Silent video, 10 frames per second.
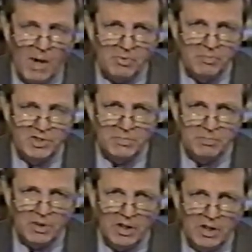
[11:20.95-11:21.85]

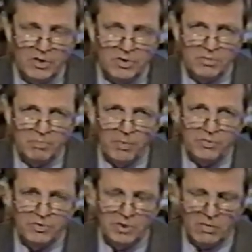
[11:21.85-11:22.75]
optimism that he and
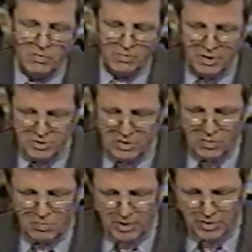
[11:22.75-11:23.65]
General
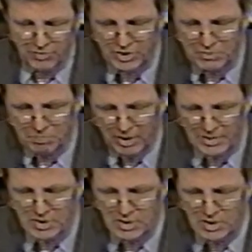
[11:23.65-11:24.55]
Myers
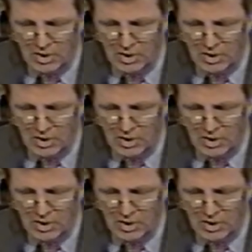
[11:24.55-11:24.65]
expressed.